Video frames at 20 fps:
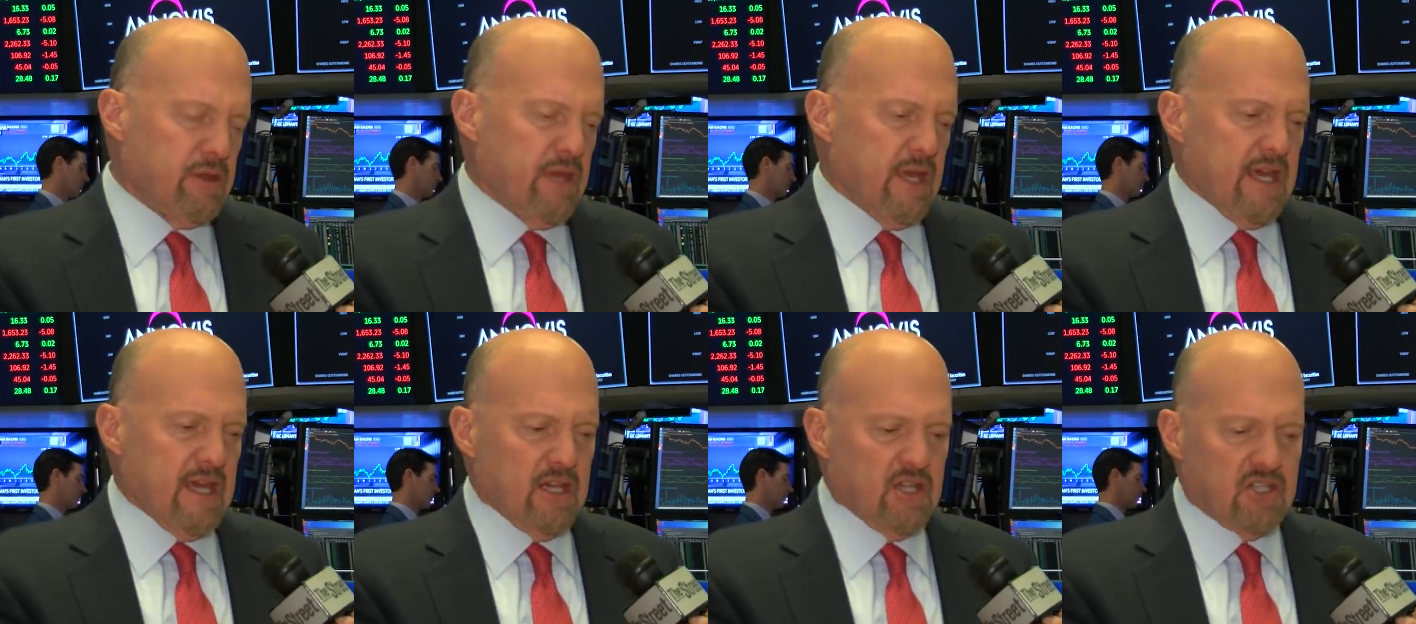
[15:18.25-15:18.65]

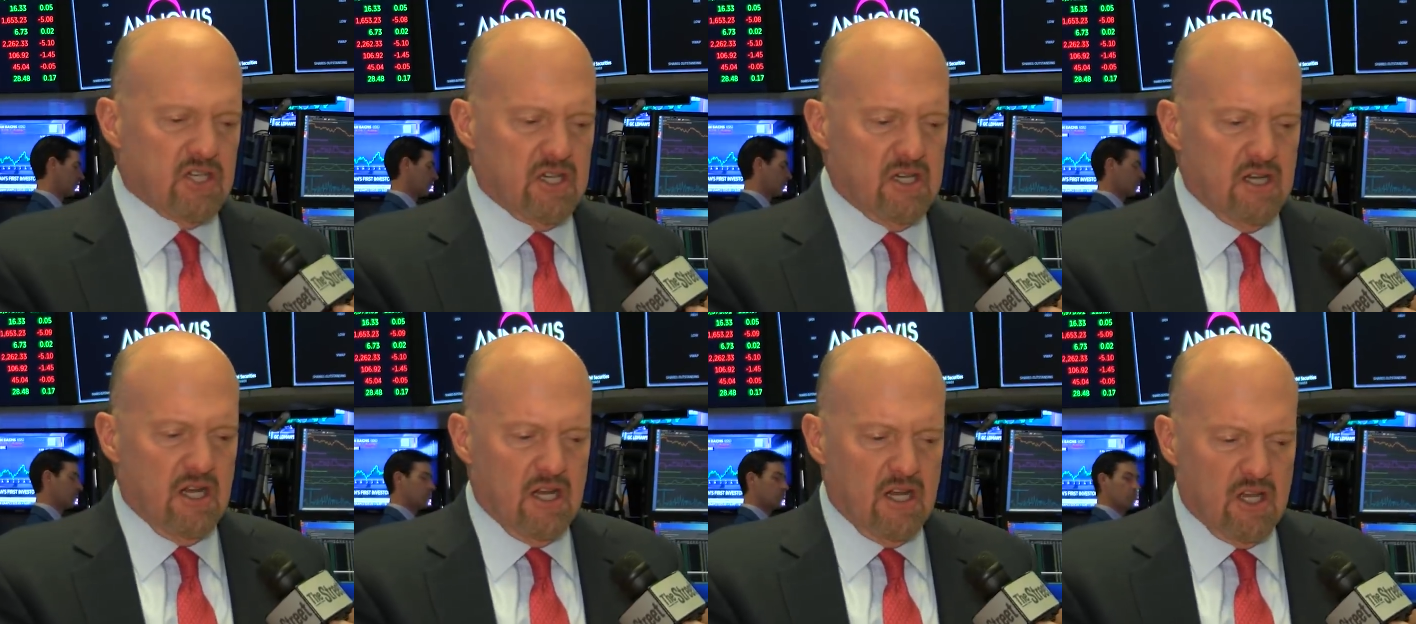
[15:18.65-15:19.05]
Speaker 1: things,
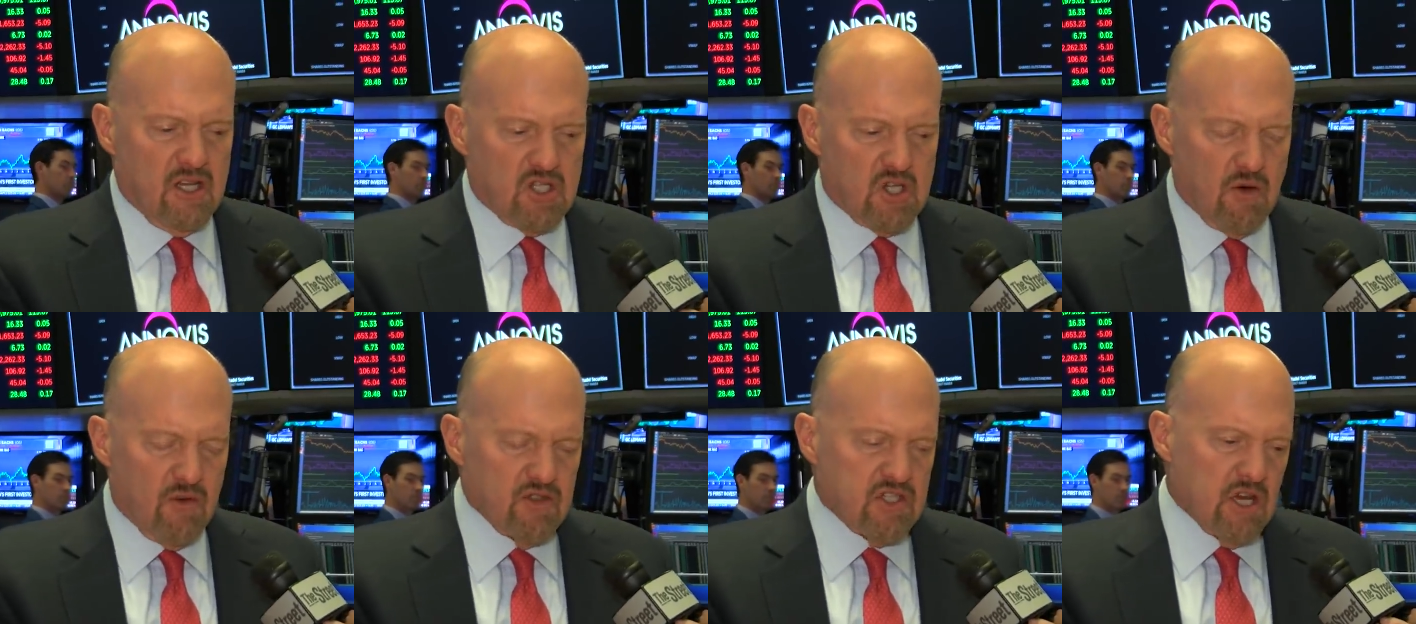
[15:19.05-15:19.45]
and
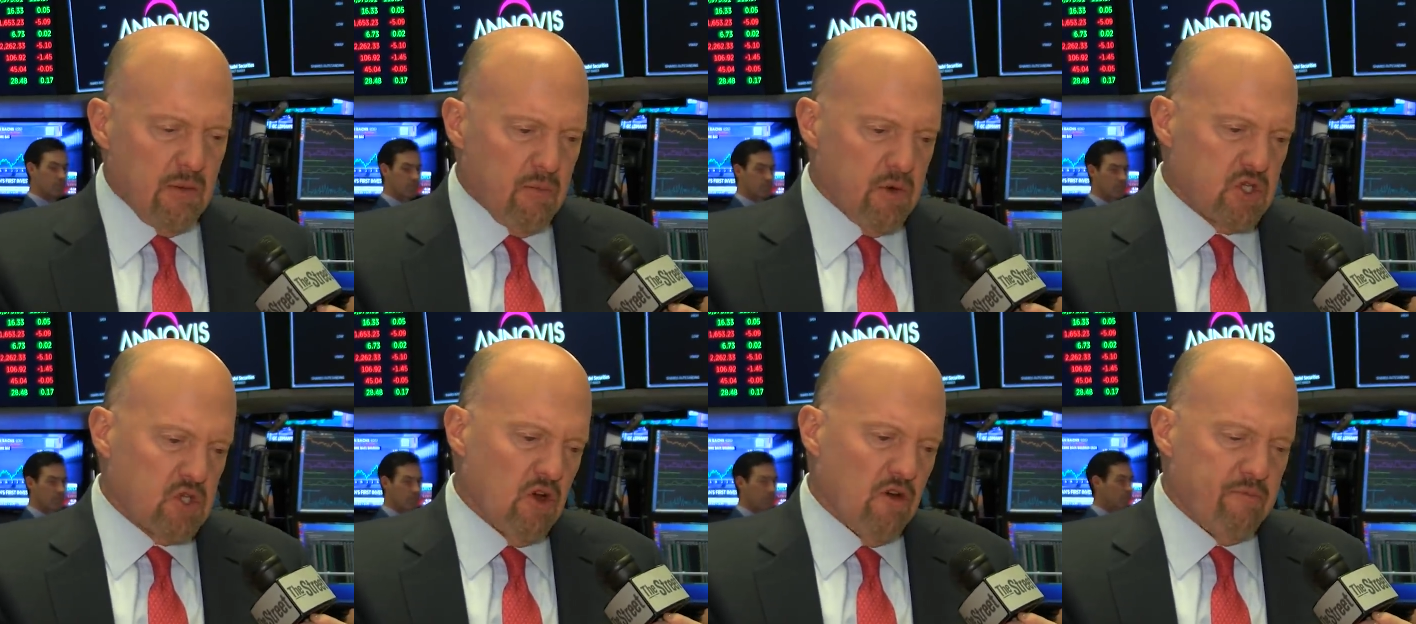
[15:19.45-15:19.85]
service
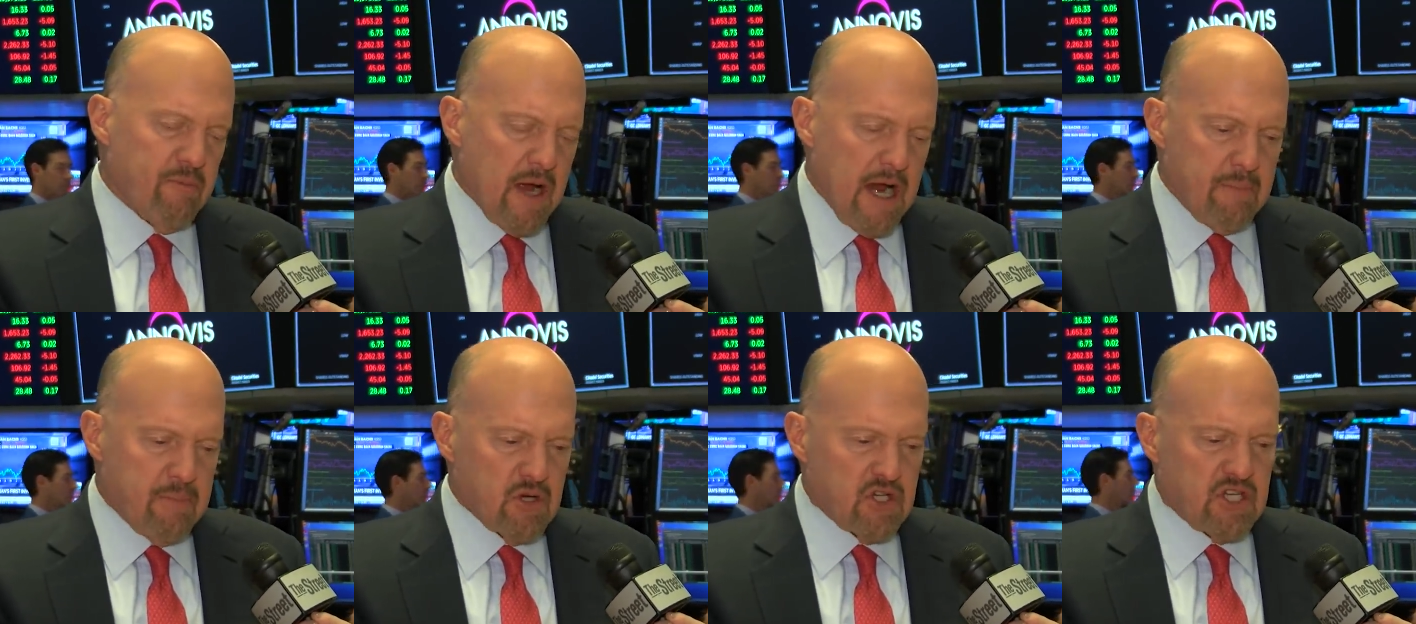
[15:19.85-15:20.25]
number was off
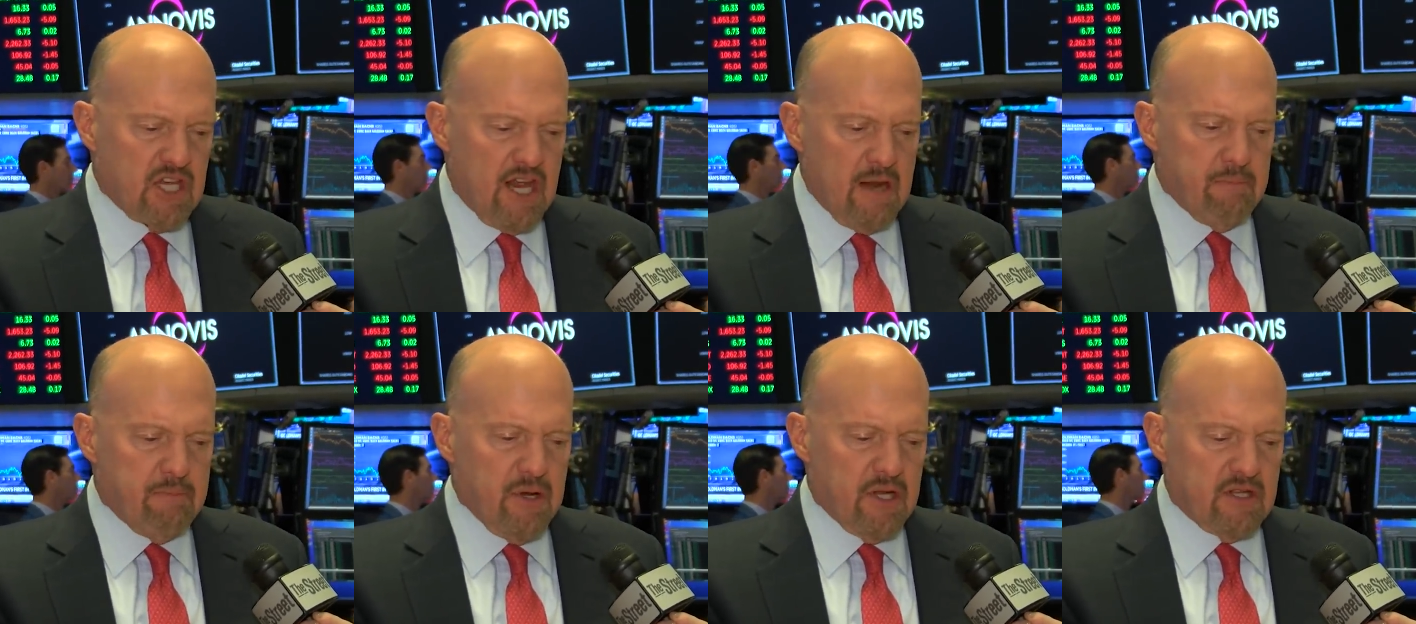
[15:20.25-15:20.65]

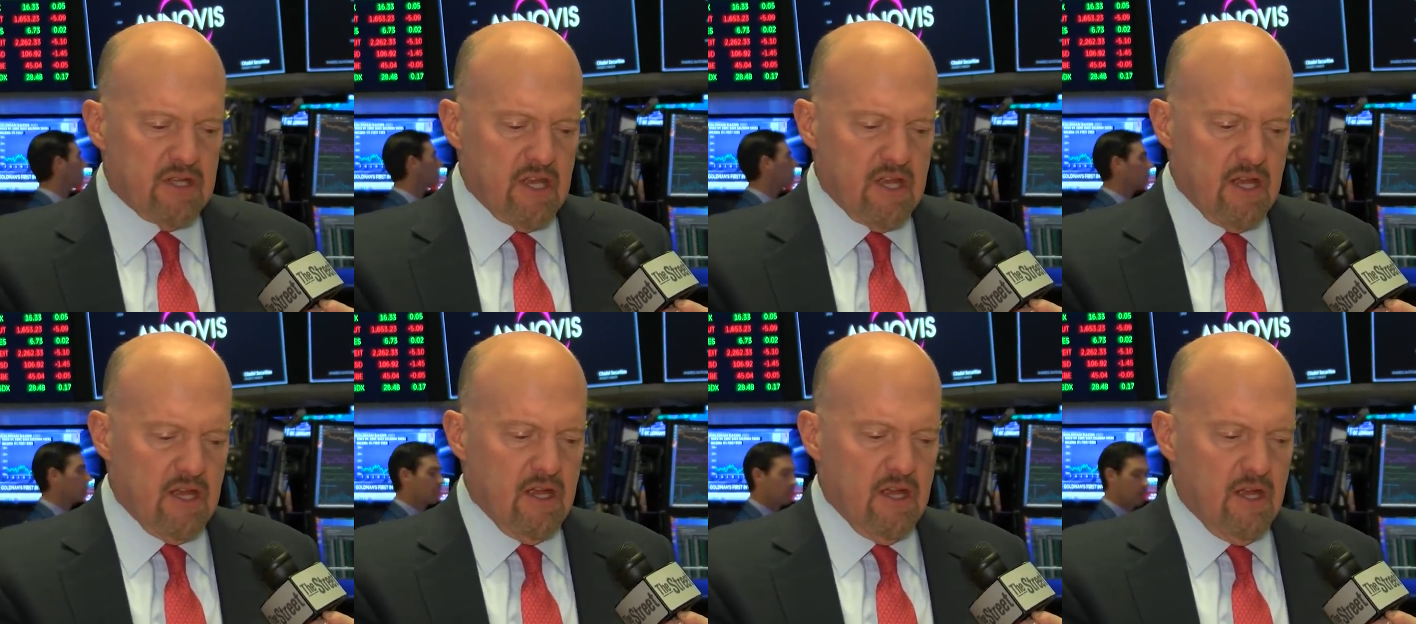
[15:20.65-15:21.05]
5%, but
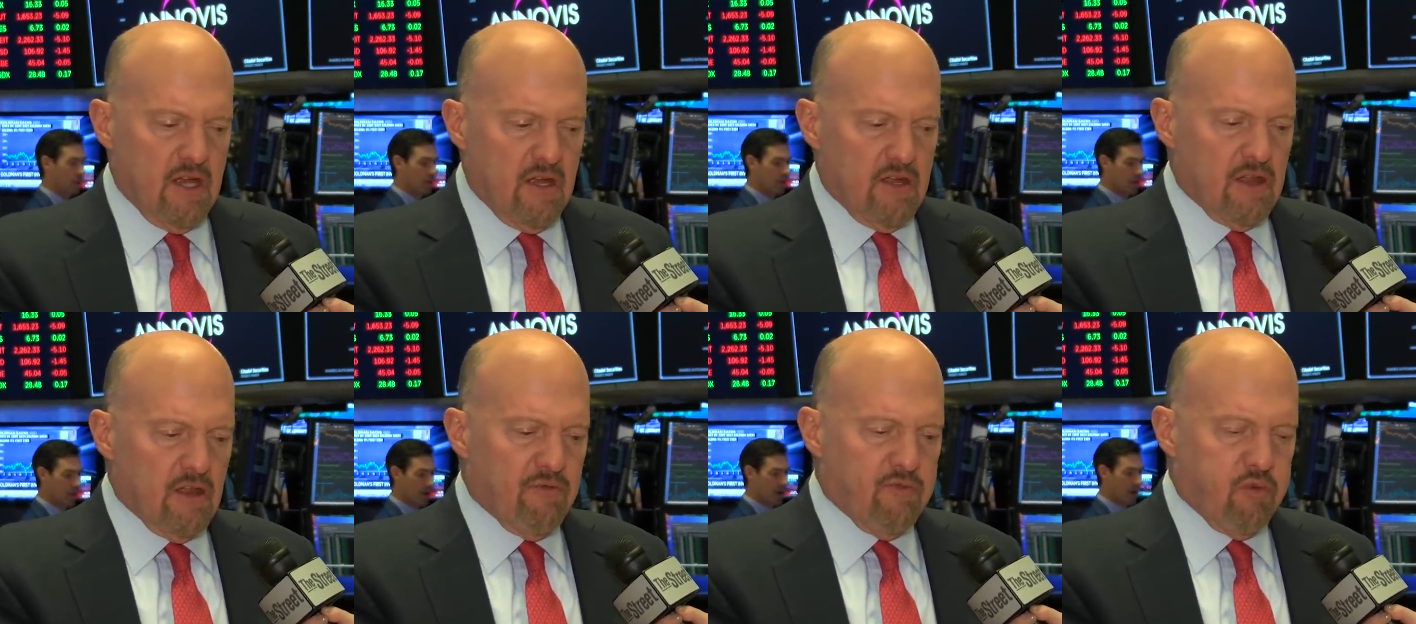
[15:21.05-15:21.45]
the, the